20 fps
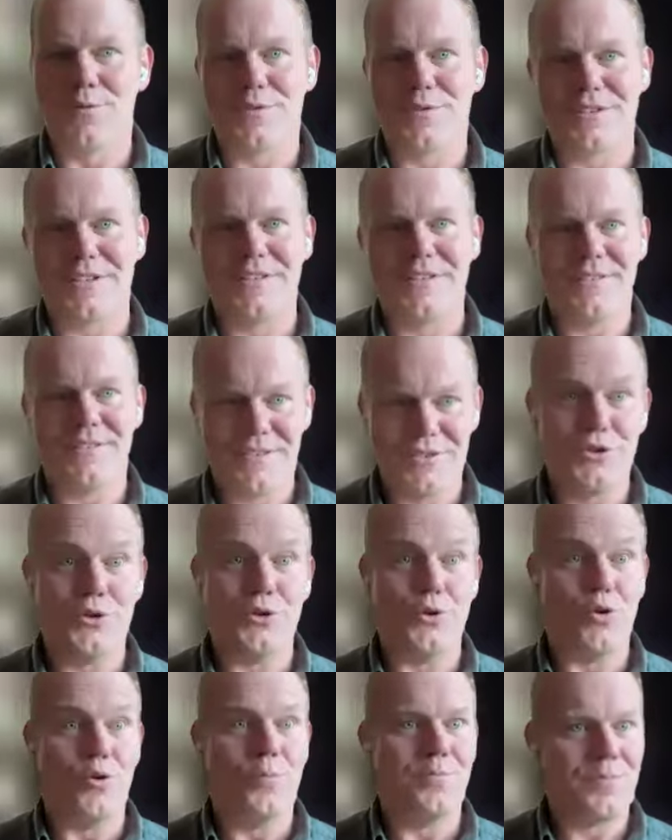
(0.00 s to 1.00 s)
and obviously,
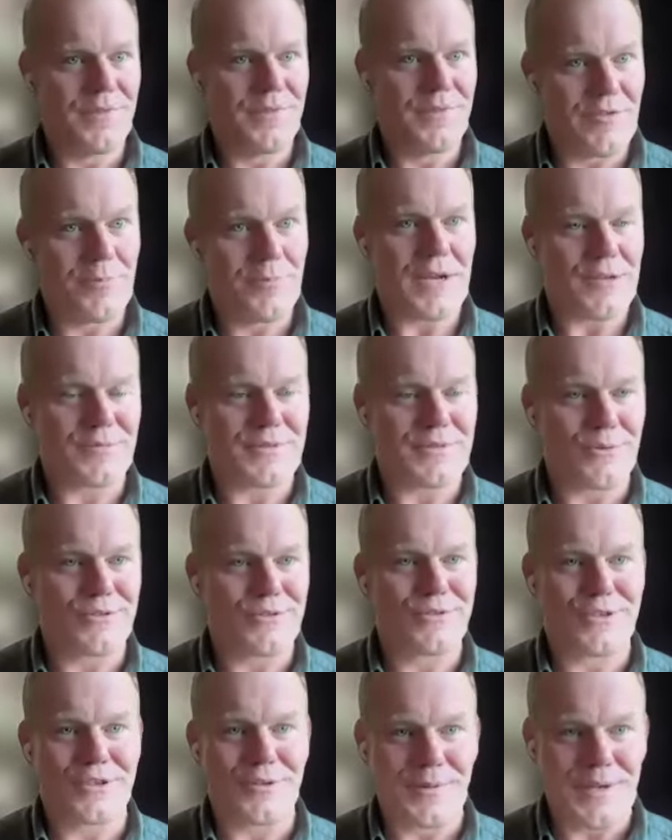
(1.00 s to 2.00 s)
David
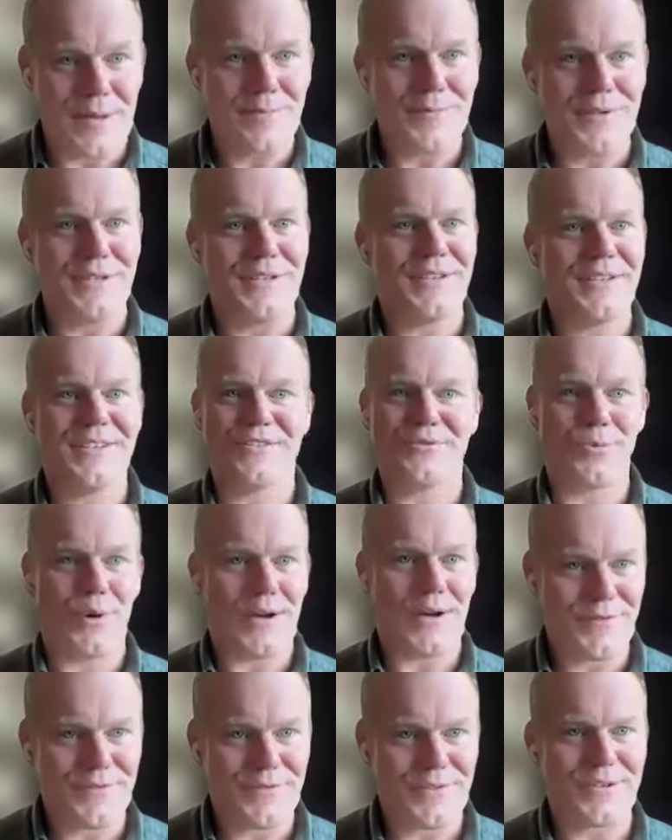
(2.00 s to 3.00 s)
Beckham's house is going to be empty.
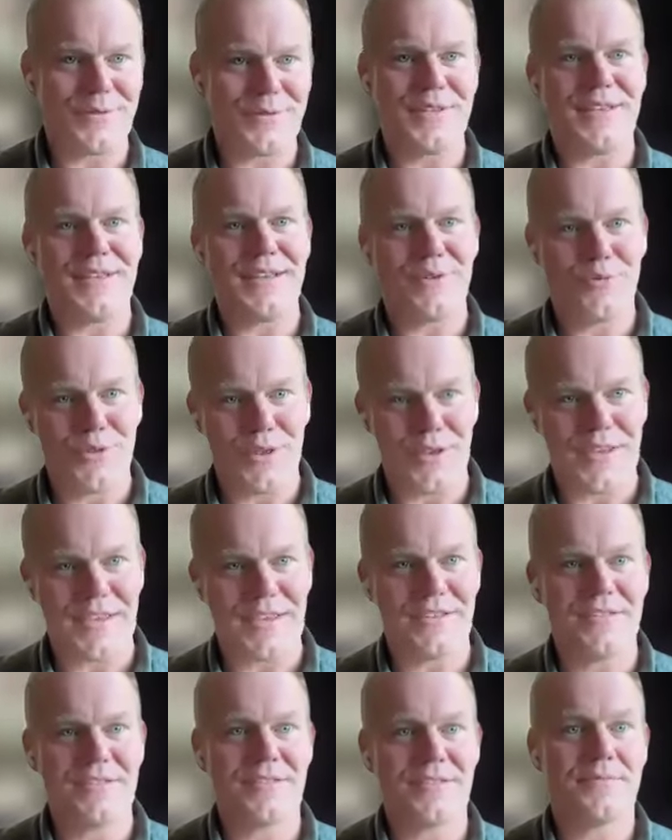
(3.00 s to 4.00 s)
His wife's going to be there
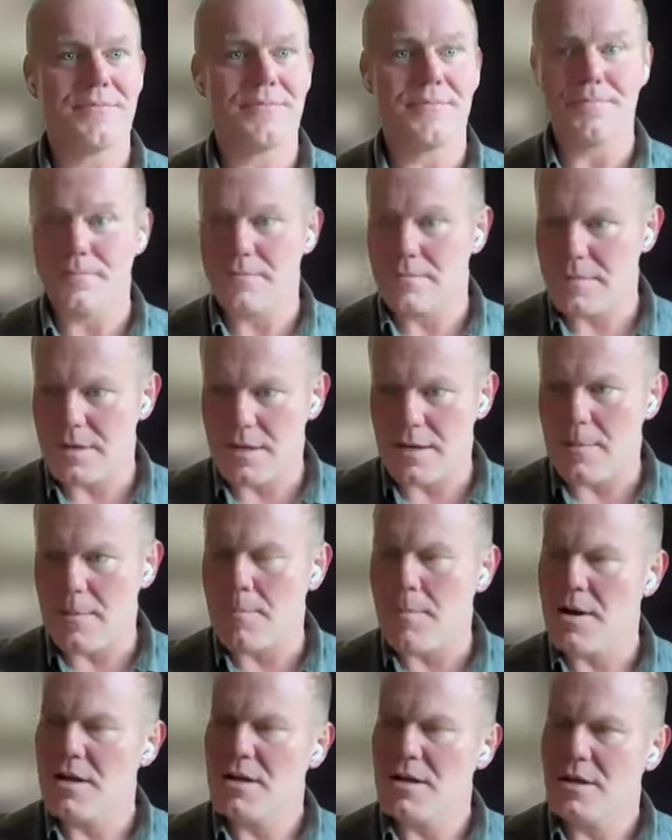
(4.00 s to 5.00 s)
with the kids.
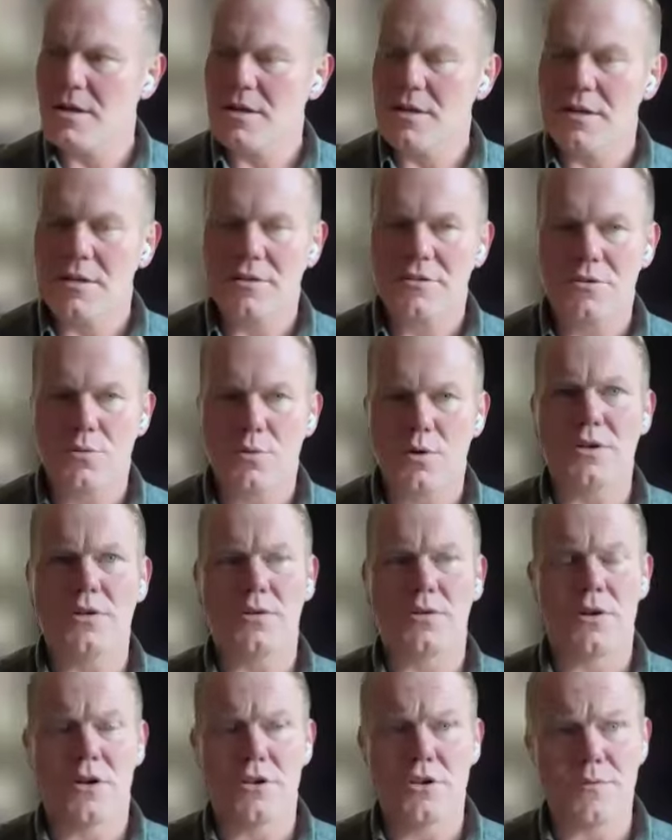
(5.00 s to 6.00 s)
Um,
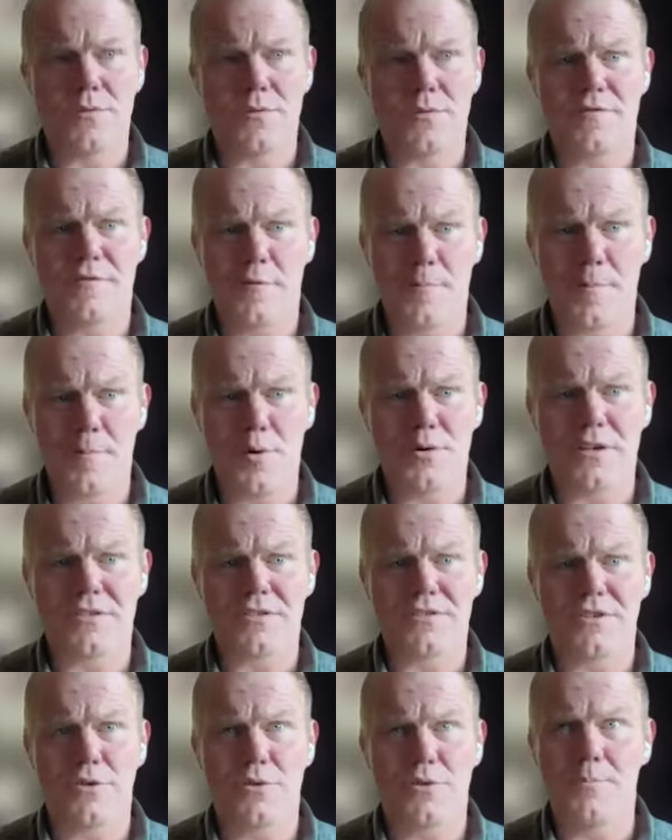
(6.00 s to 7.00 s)
so what a lot of the
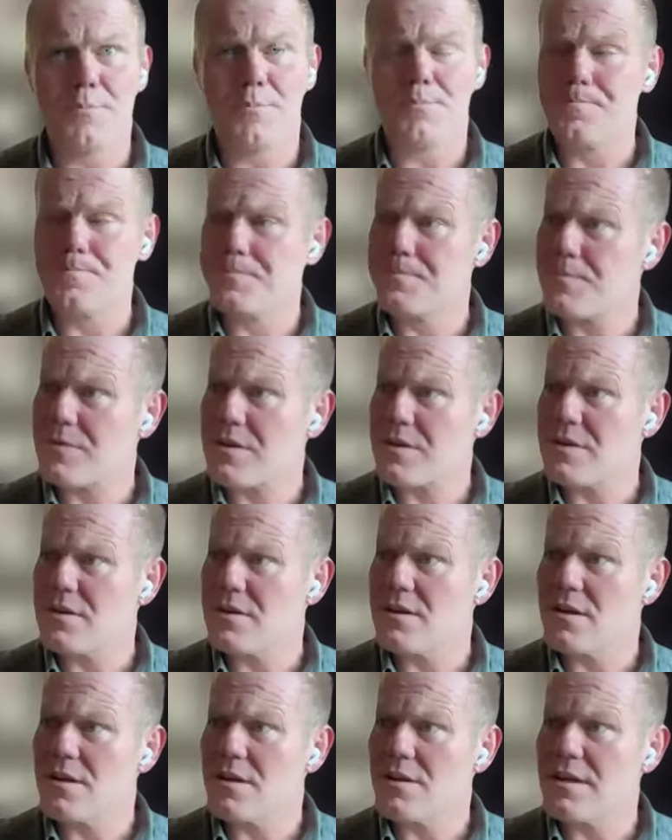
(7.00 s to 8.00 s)
footballers do,
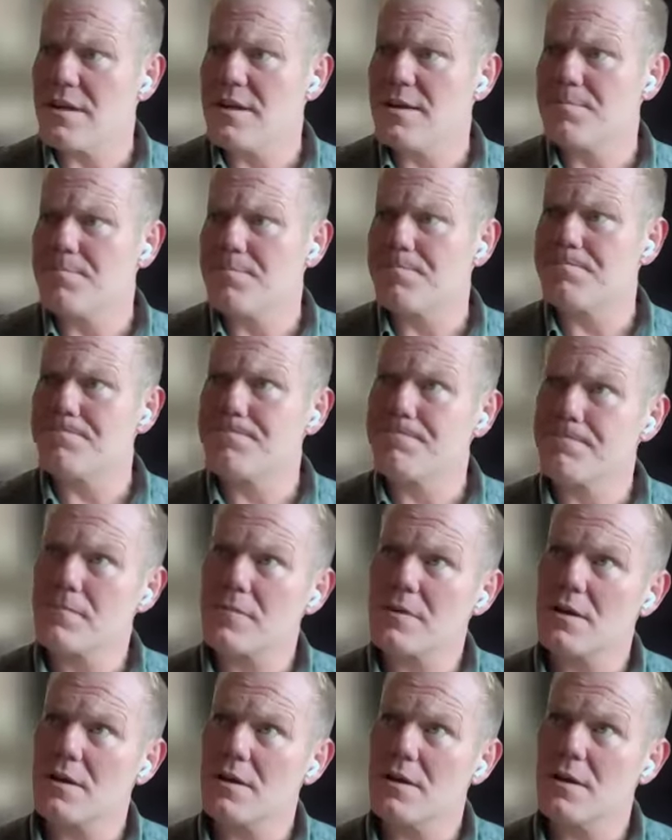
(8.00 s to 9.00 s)
they
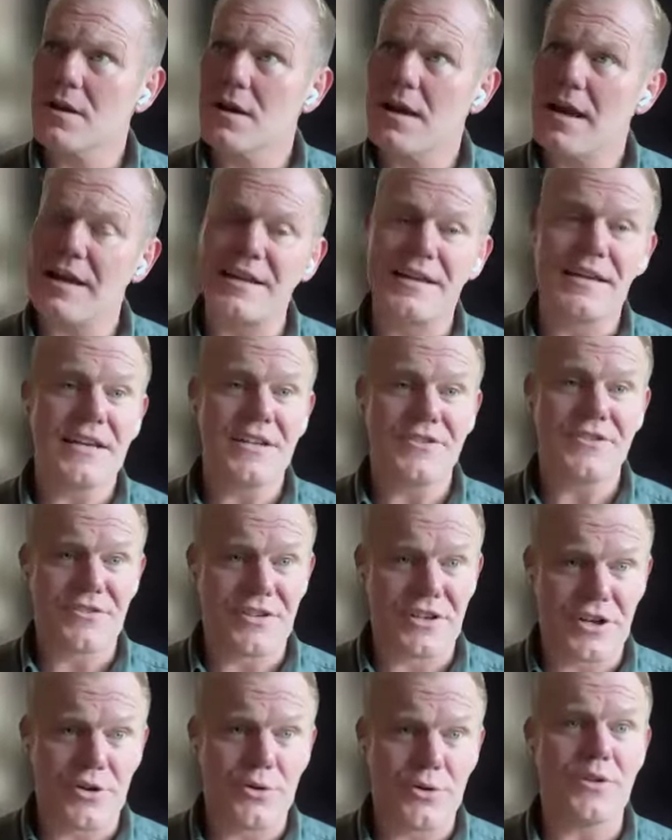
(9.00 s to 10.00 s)

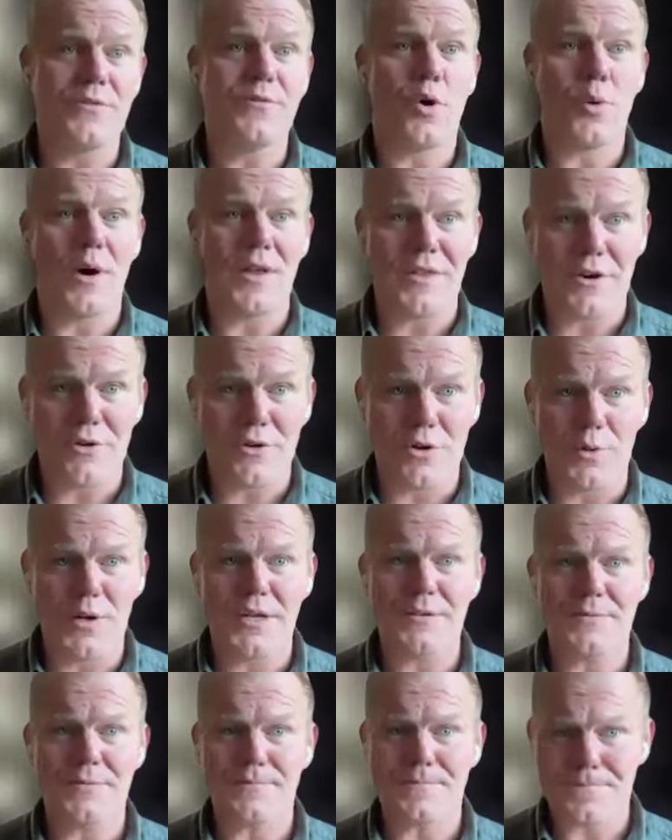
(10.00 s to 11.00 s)
engage in security for when
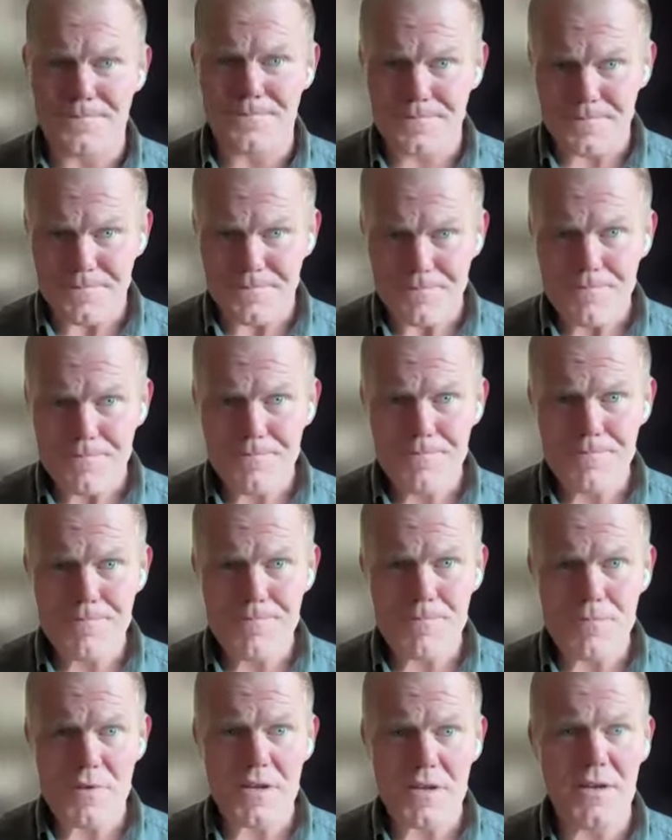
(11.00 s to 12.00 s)
they're away,
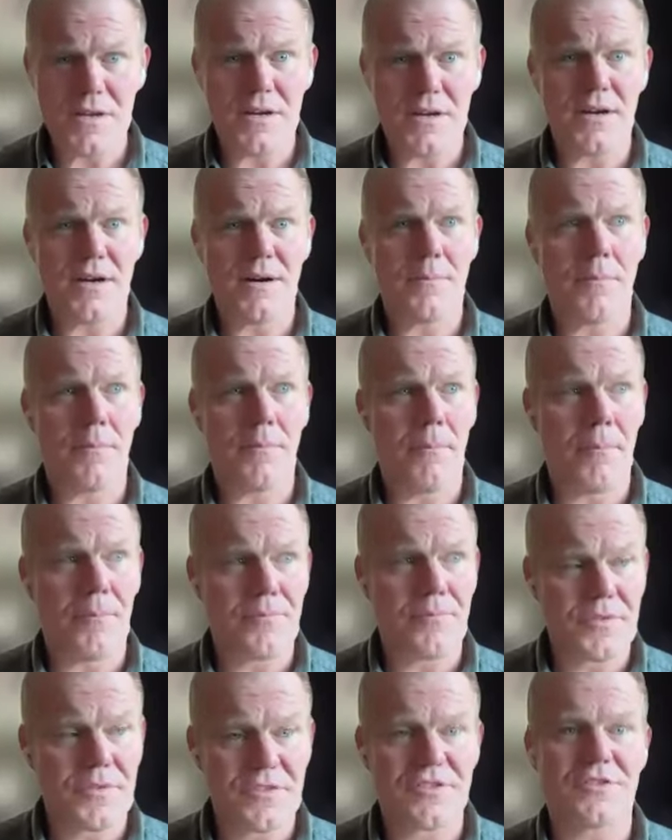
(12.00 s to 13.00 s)

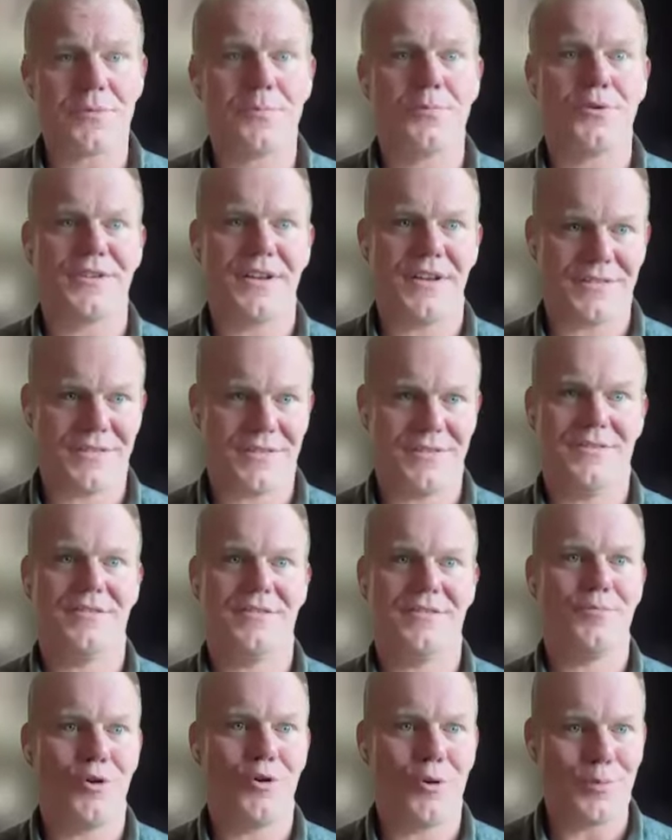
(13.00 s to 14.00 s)
to protect
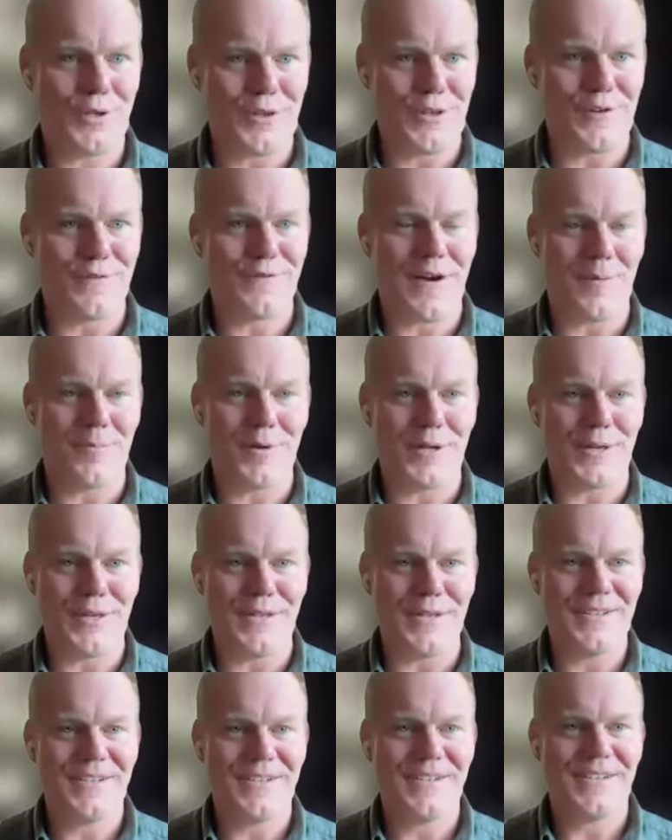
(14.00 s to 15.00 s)
their property, their
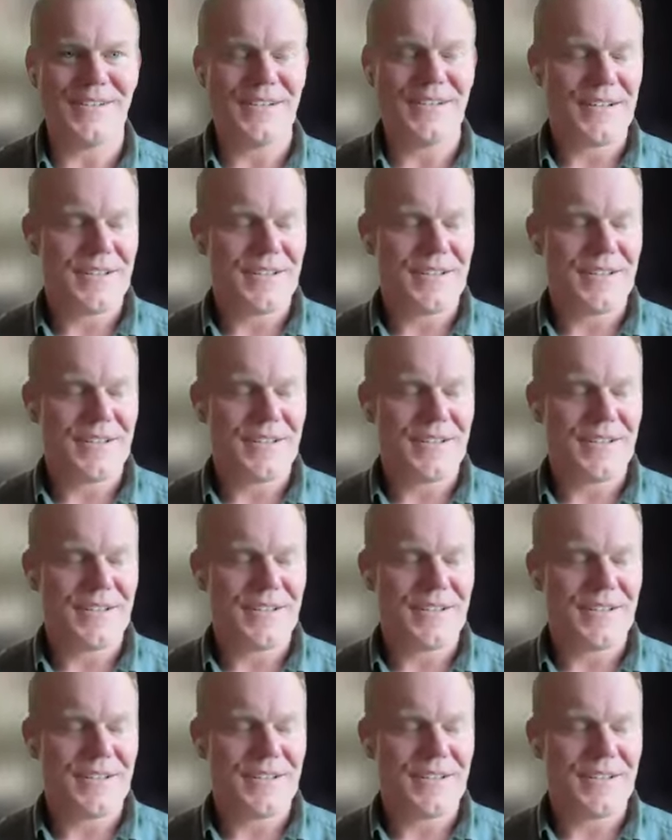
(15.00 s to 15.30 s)
family,